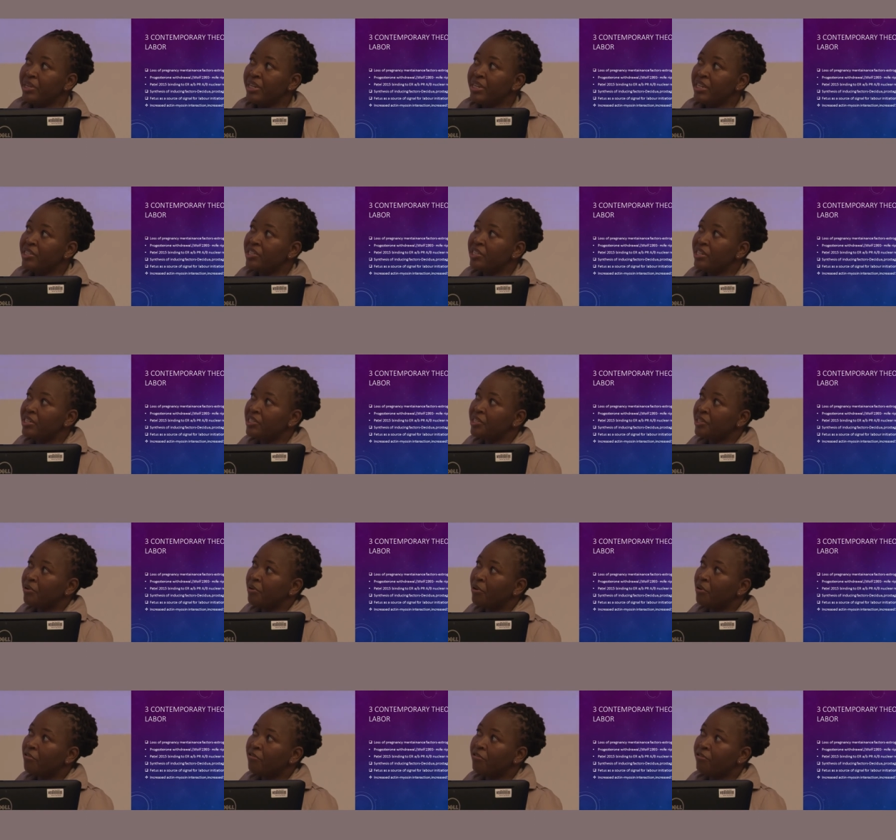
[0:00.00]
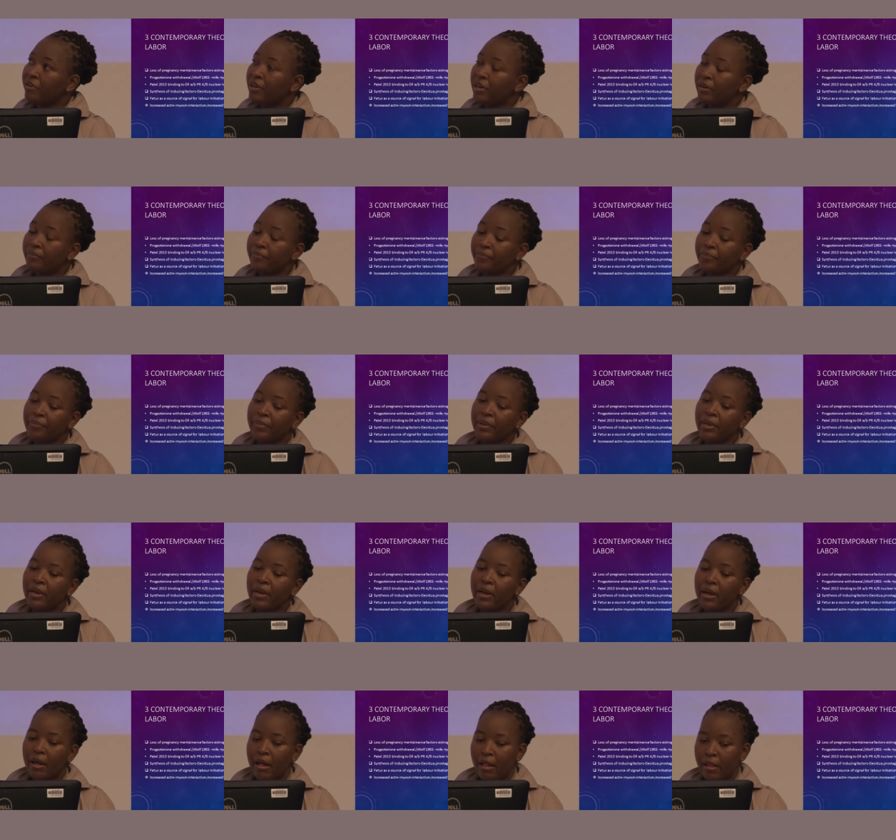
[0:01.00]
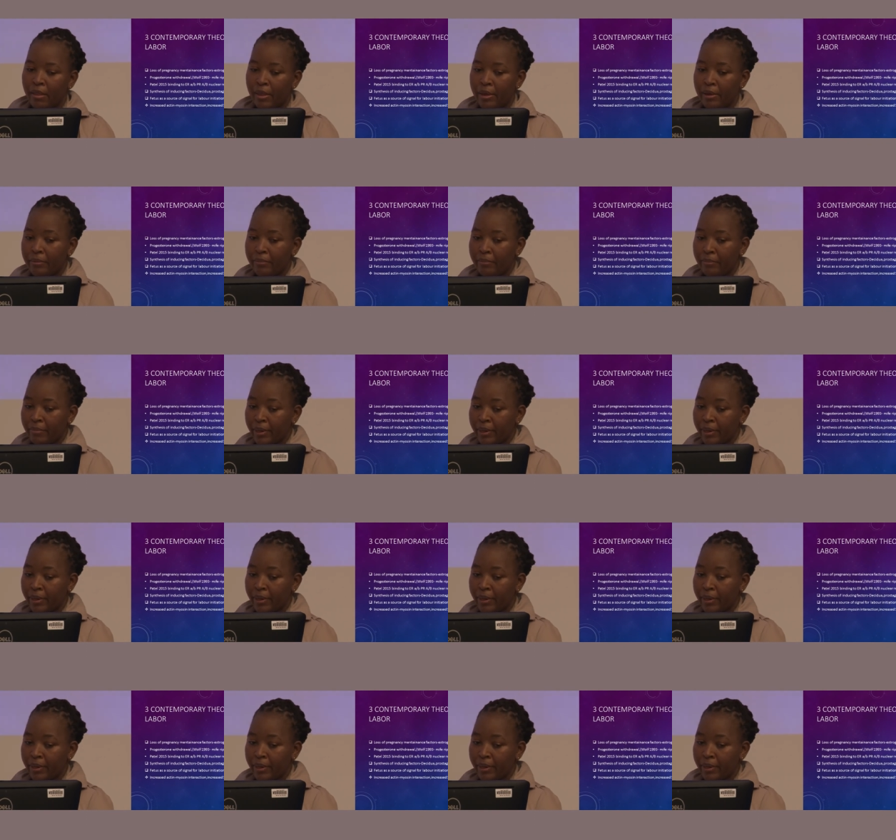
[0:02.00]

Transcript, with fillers: initiation of um, labor.